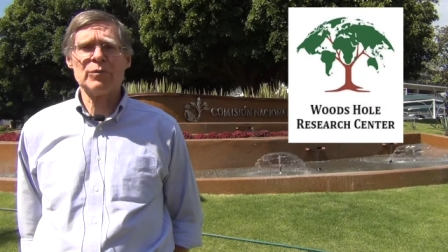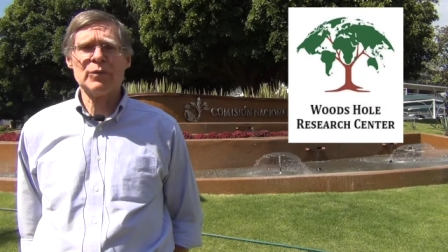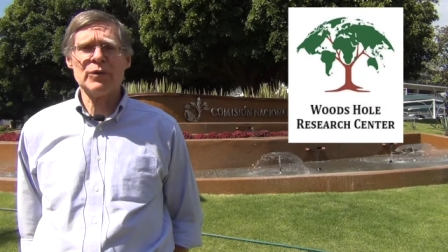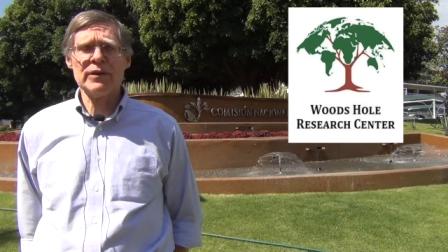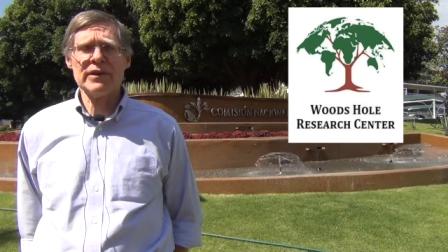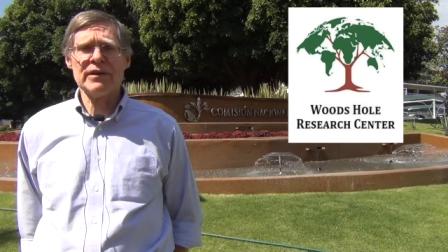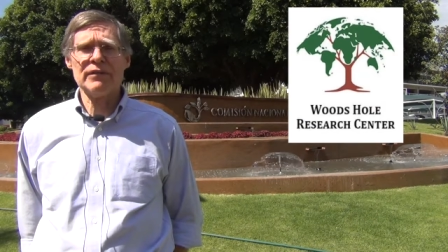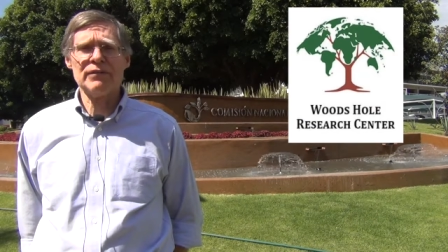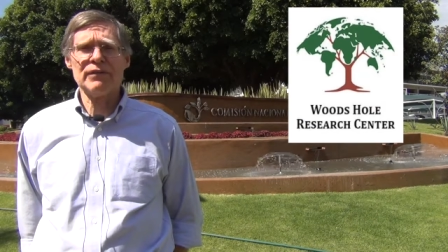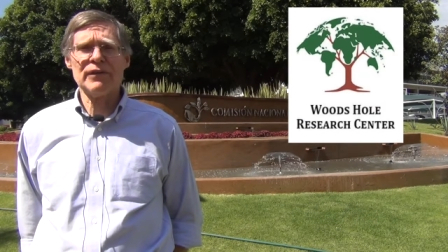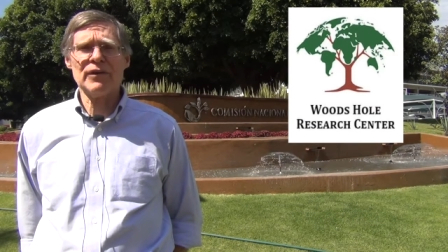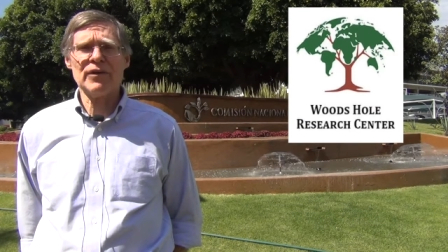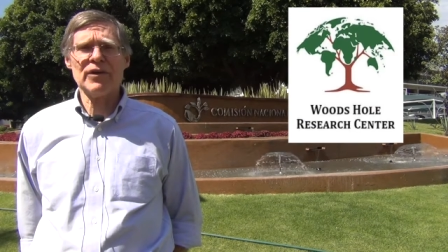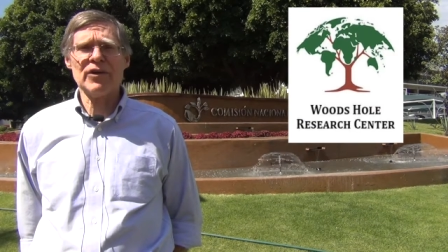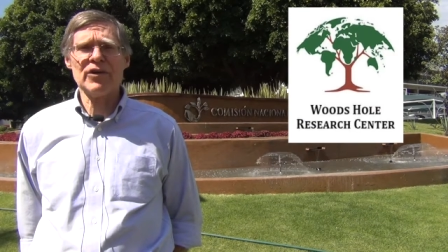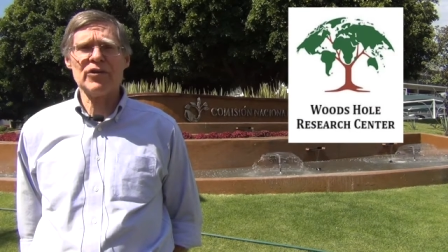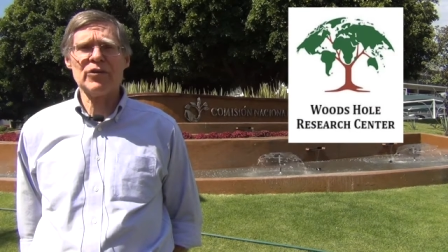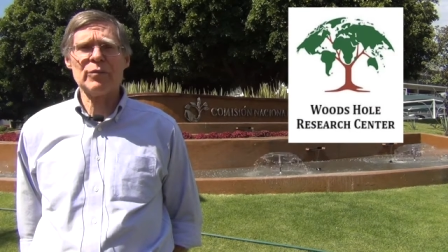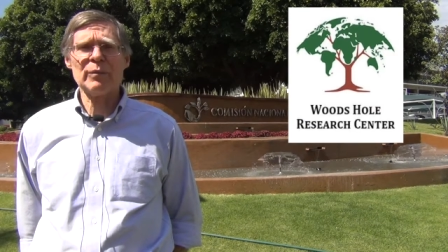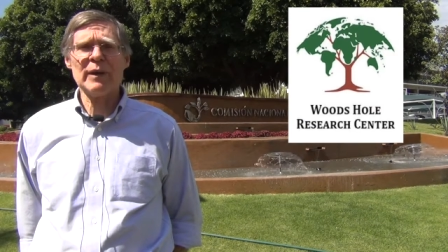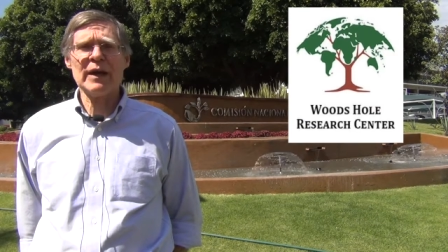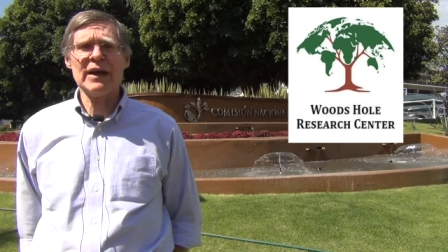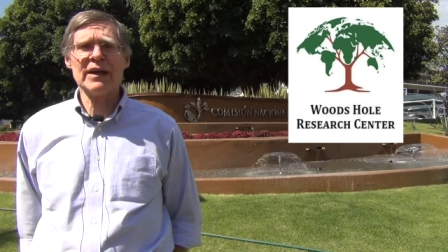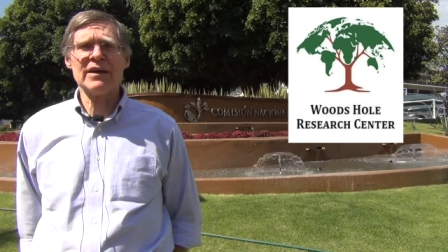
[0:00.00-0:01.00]
putting
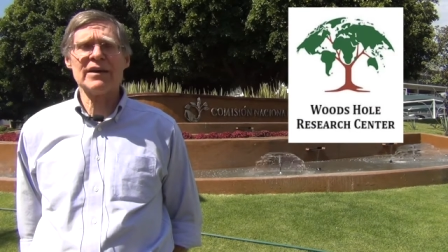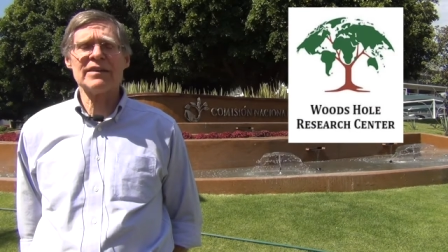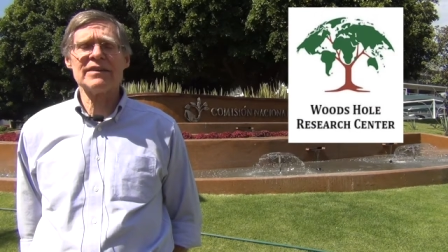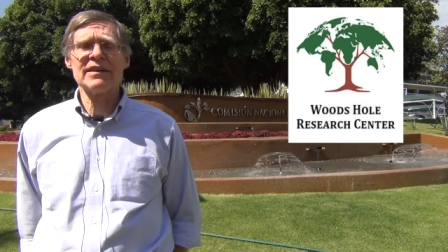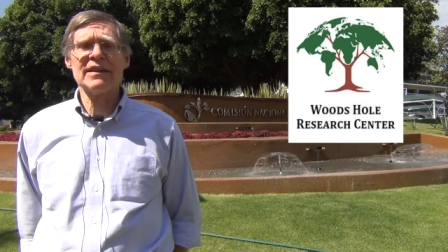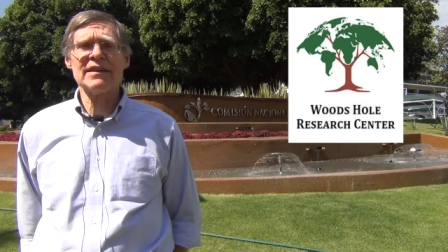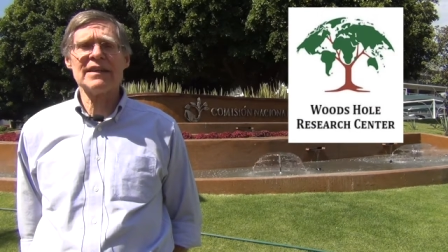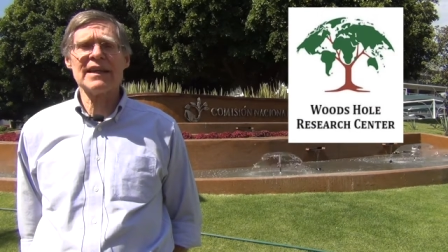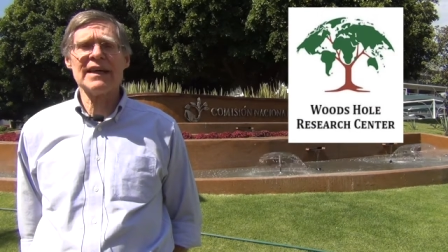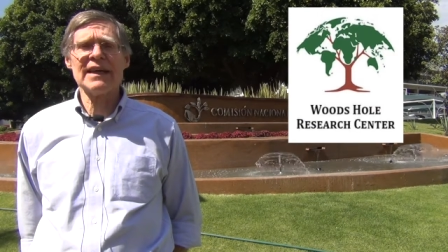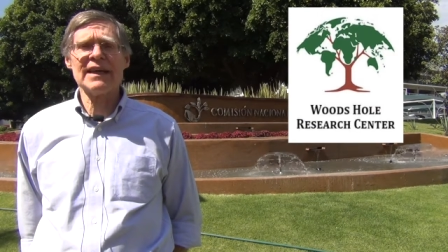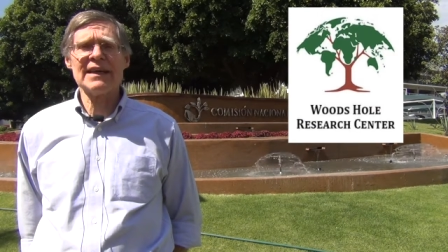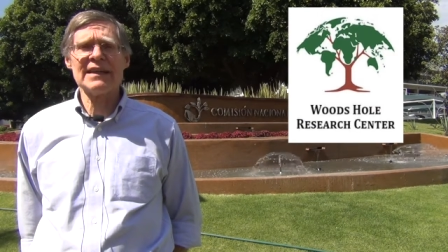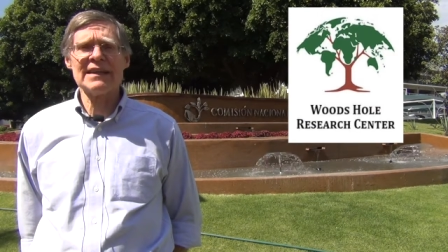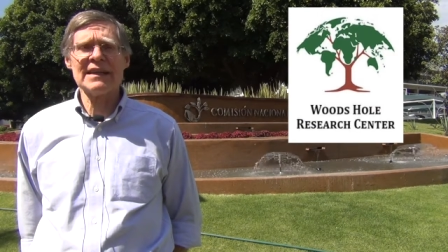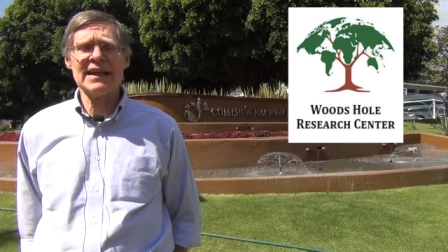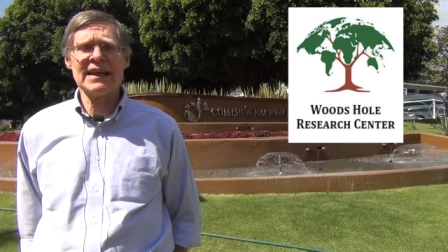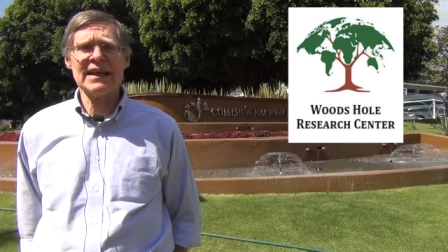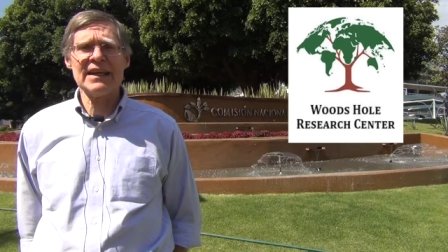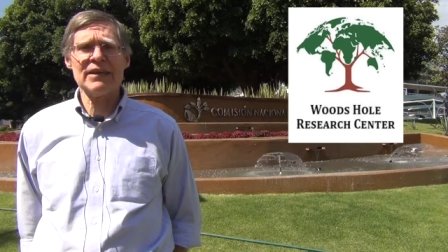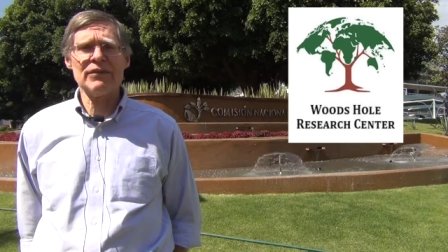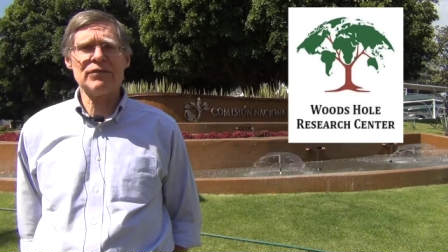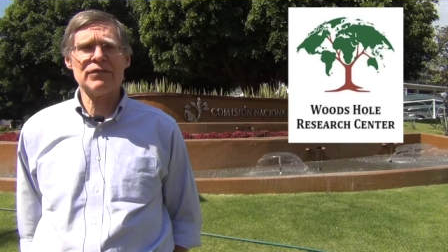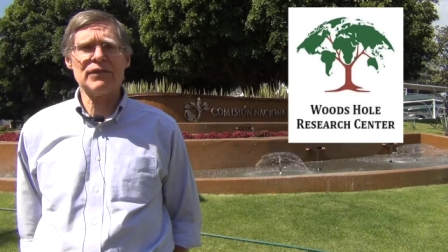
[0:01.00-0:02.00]
forests back on the land,
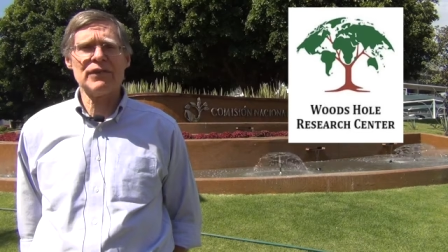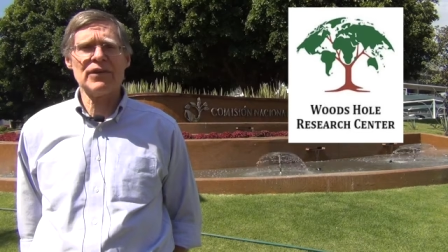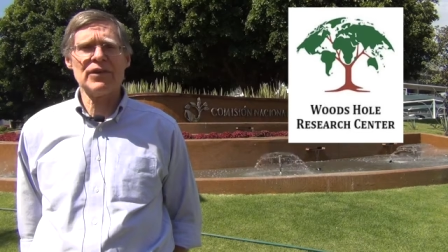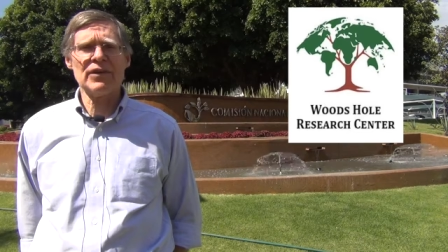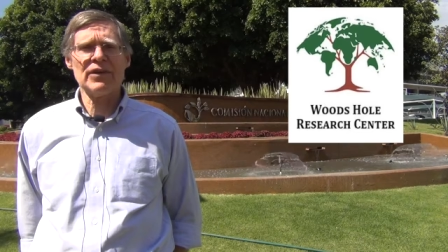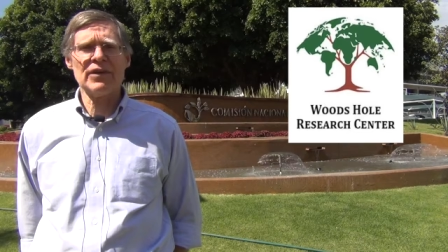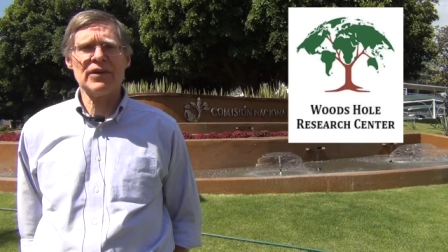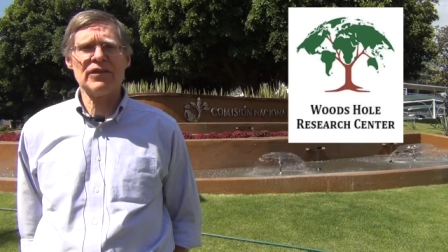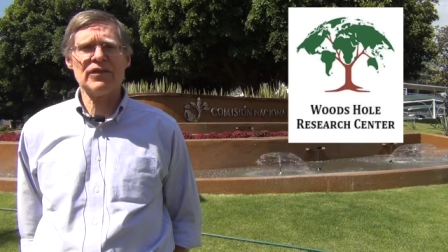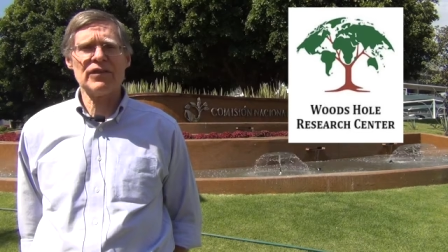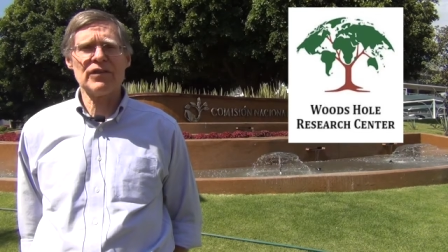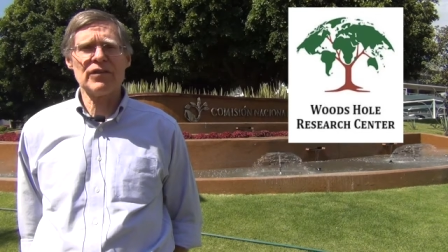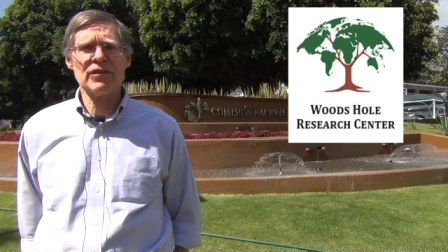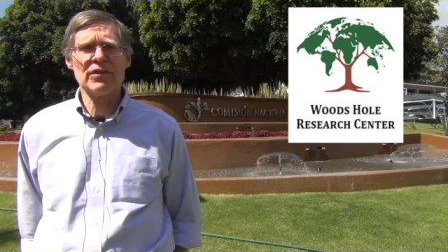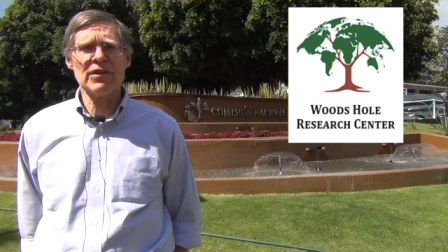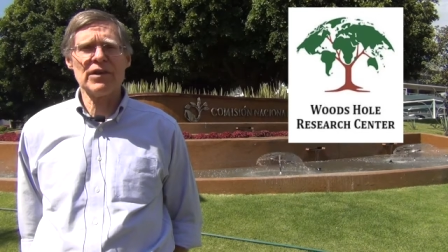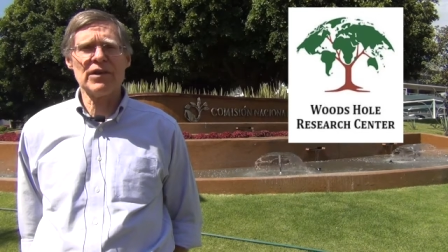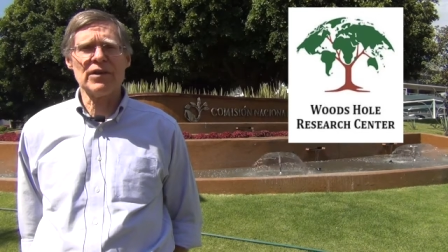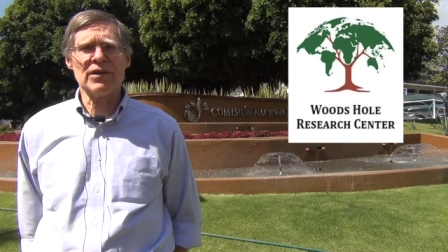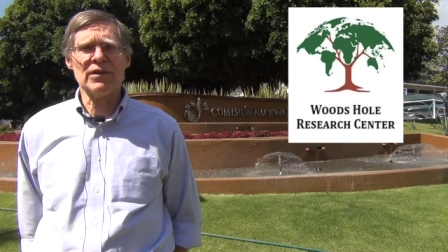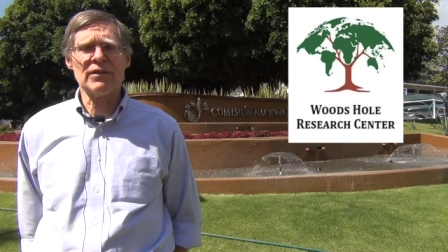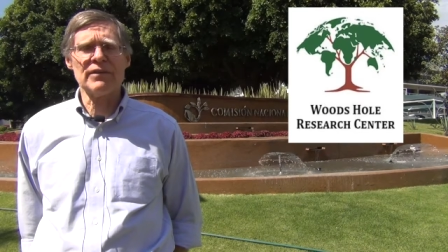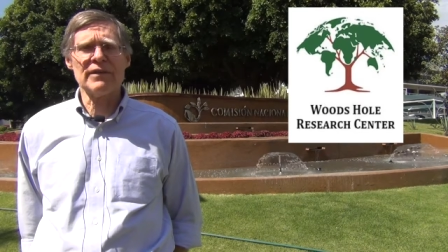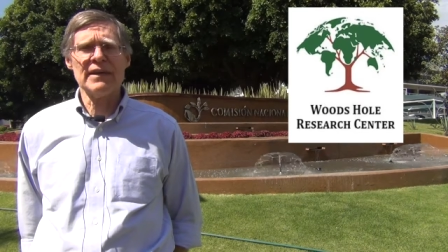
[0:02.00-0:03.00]
letting forests
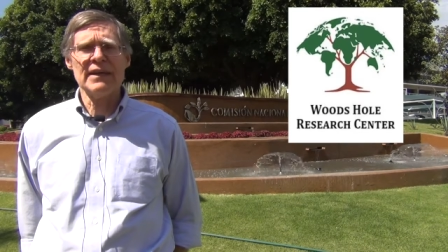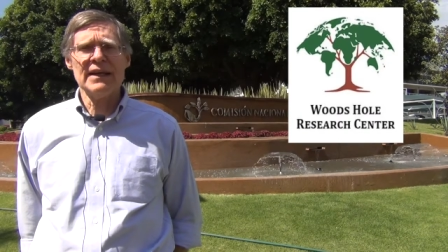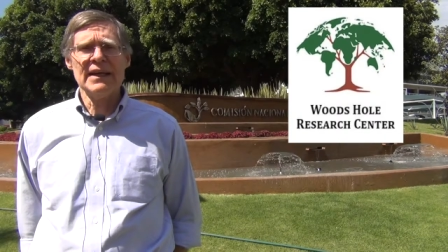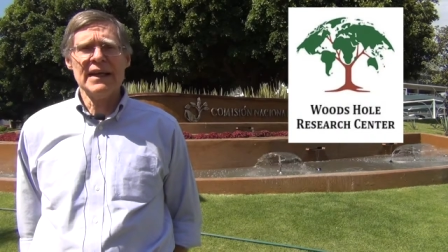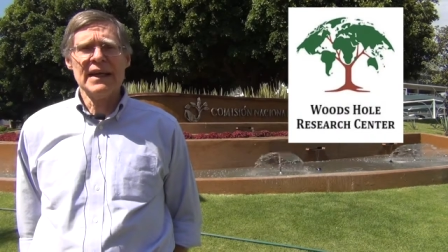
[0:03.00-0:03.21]
grow.